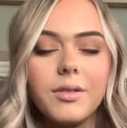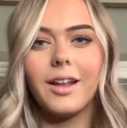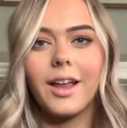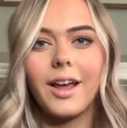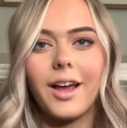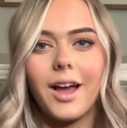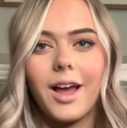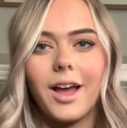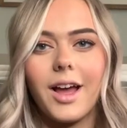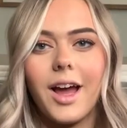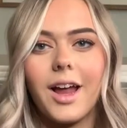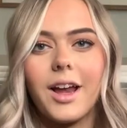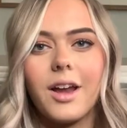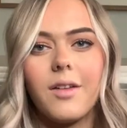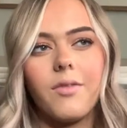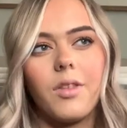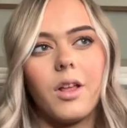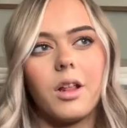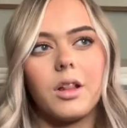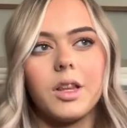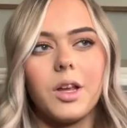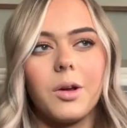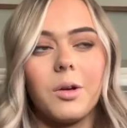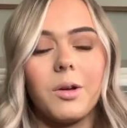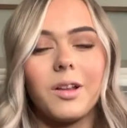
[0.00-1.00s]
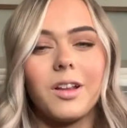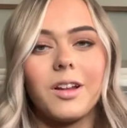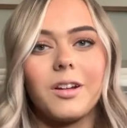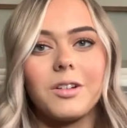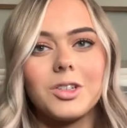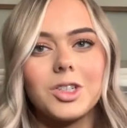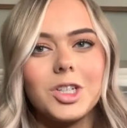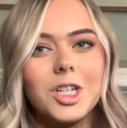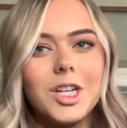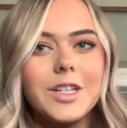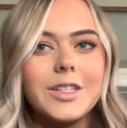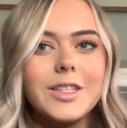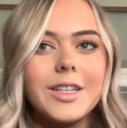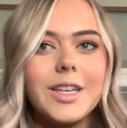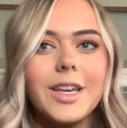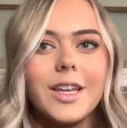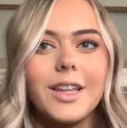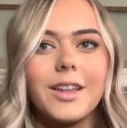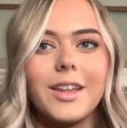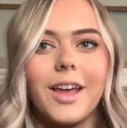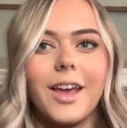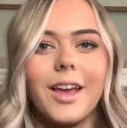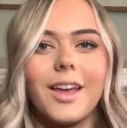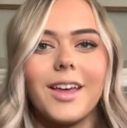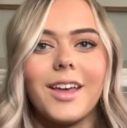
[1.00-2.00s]
Like, I kind of thought they were a little cheesy and
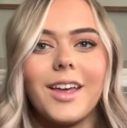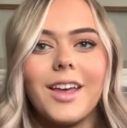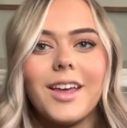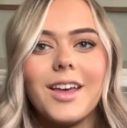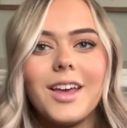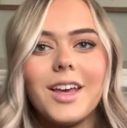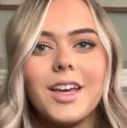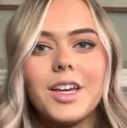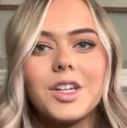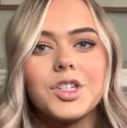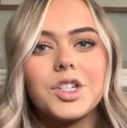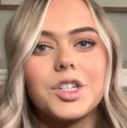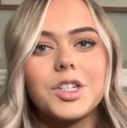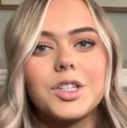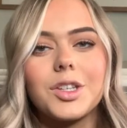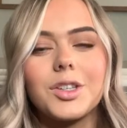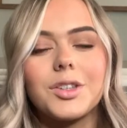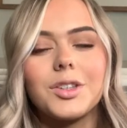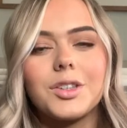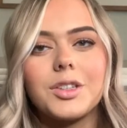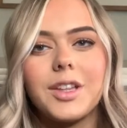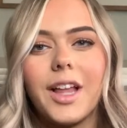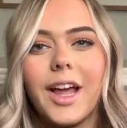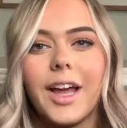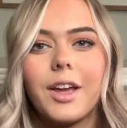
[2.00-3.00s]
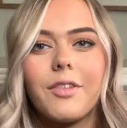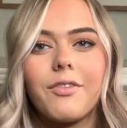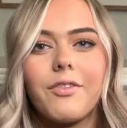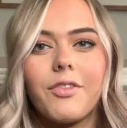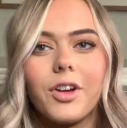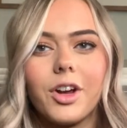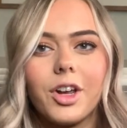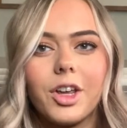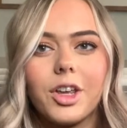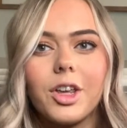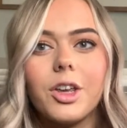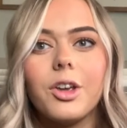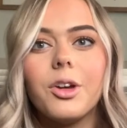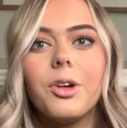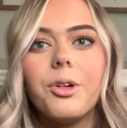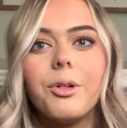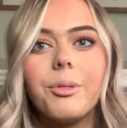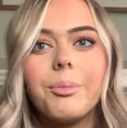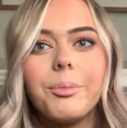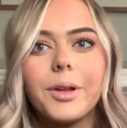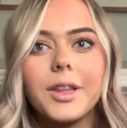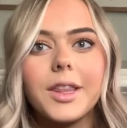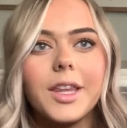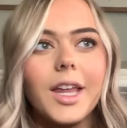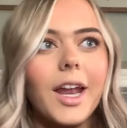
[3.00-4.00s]
like just like for cute,
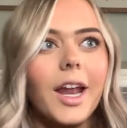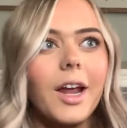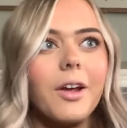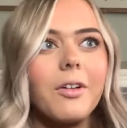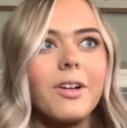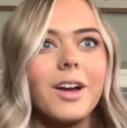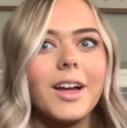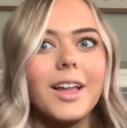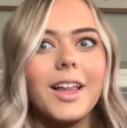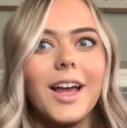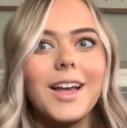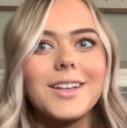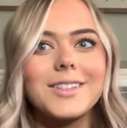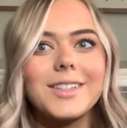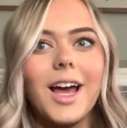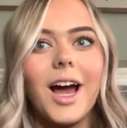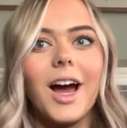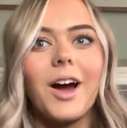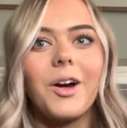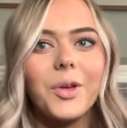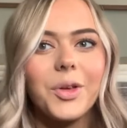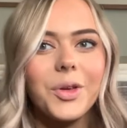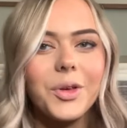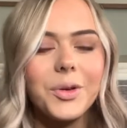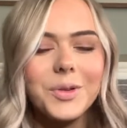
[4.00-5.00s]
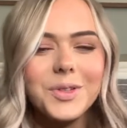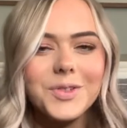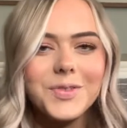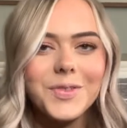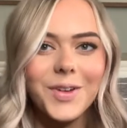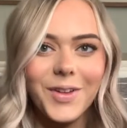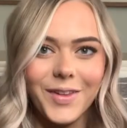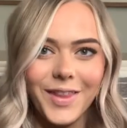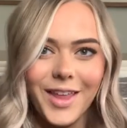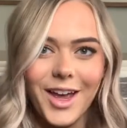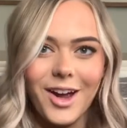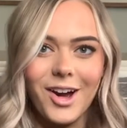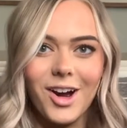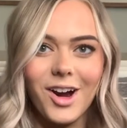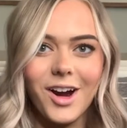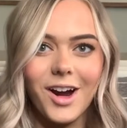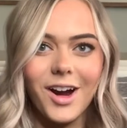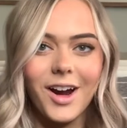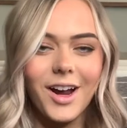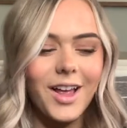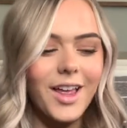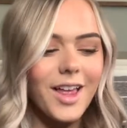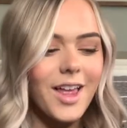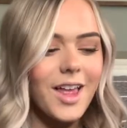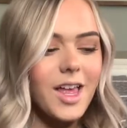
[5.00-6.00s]
but then I realized how useful they
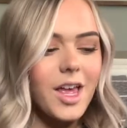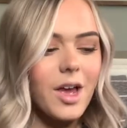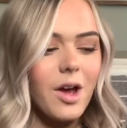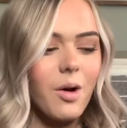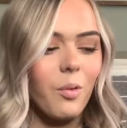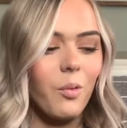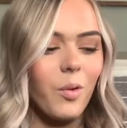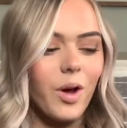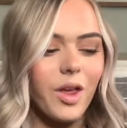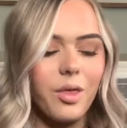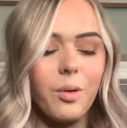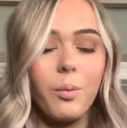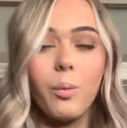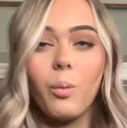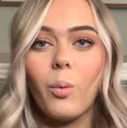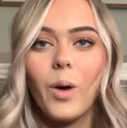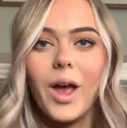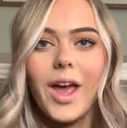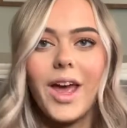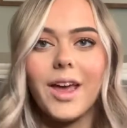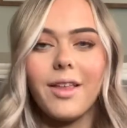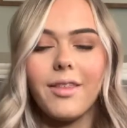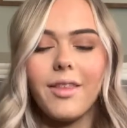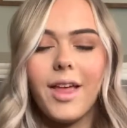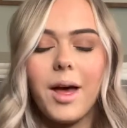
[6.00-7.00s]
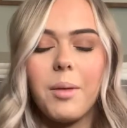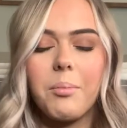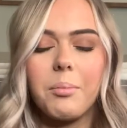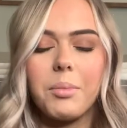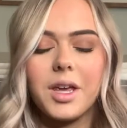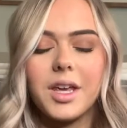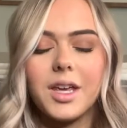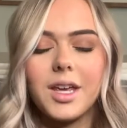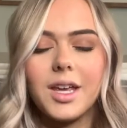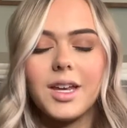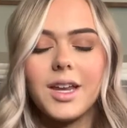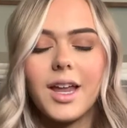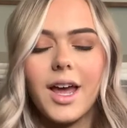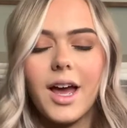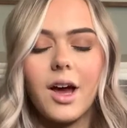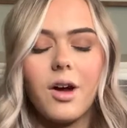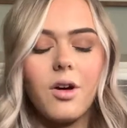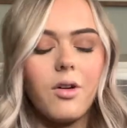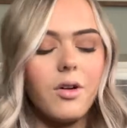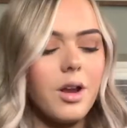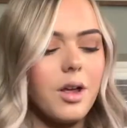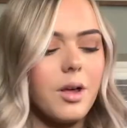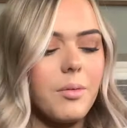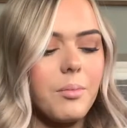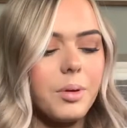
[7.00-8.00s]
are with weighing that binky down.